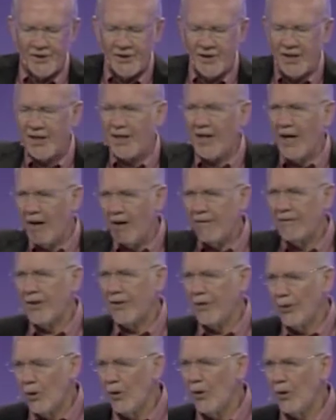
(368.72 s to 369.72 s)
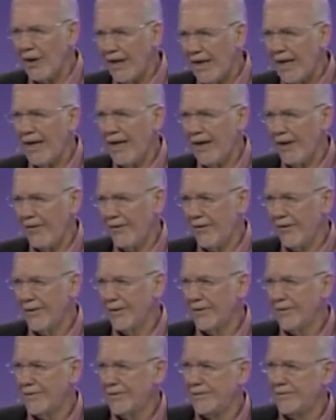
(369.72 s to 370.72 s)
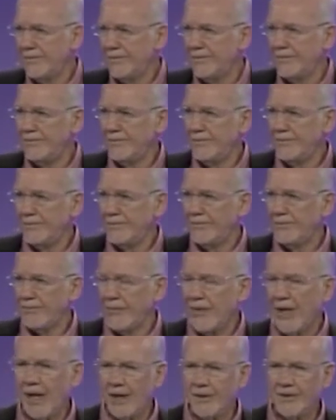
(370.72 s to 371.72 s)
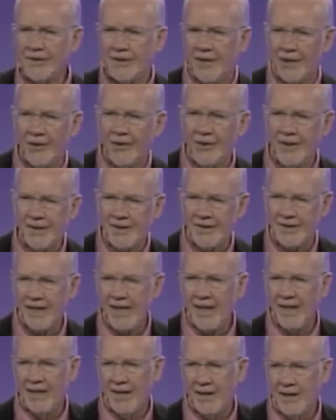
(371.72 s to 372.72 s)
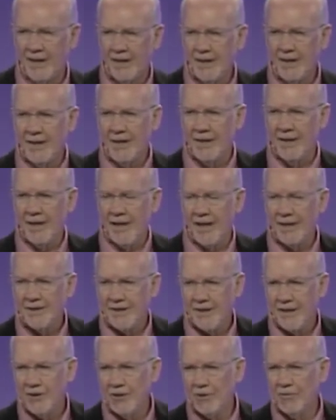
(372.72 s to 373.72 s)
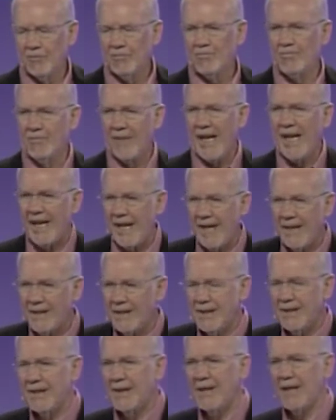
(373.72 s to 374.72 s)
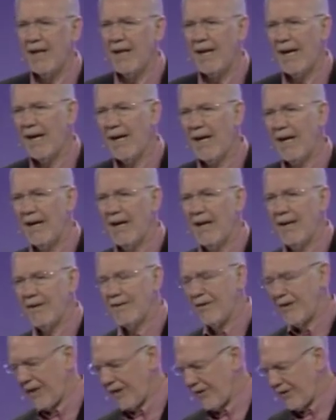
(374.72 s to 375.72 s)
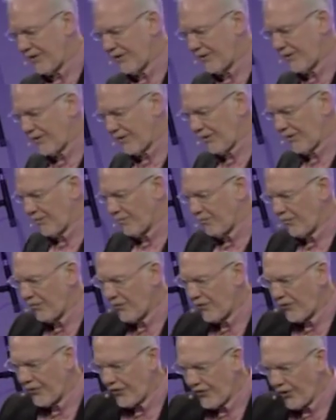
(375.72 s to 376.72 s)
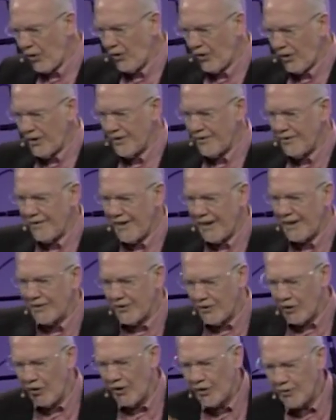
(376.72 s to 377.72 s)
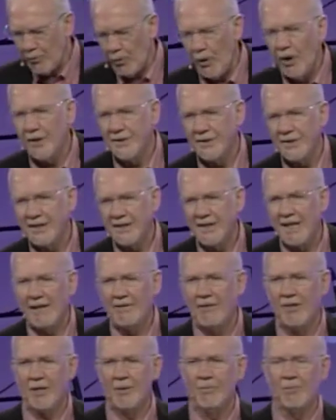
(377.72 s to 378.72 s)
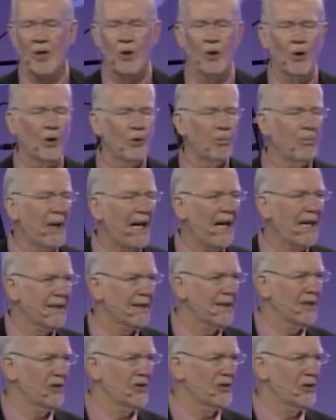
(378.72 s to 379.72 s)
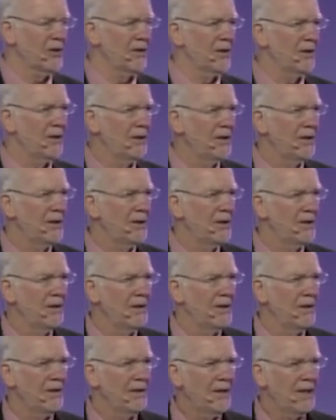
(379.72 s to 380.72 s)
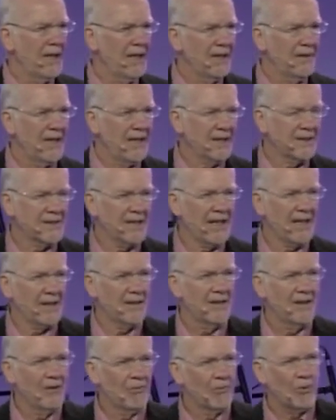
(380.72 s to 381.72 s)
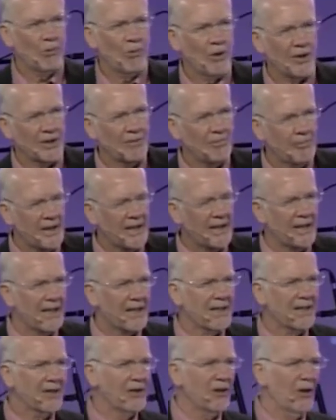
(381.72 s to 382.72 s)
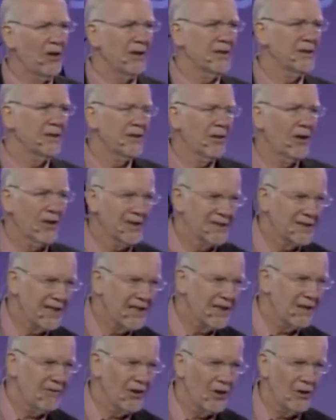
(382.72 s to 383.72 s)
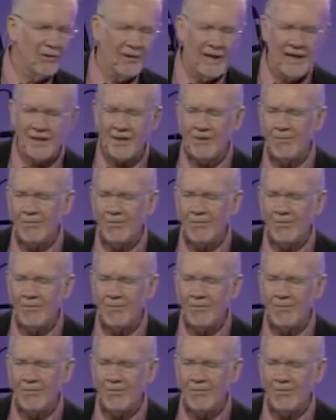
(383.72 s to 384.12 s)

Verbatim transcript: to cover the whole earth until the sin, until man thought that God wasn't giving him the whole package. And they said, we want to be like God. And God said, I've already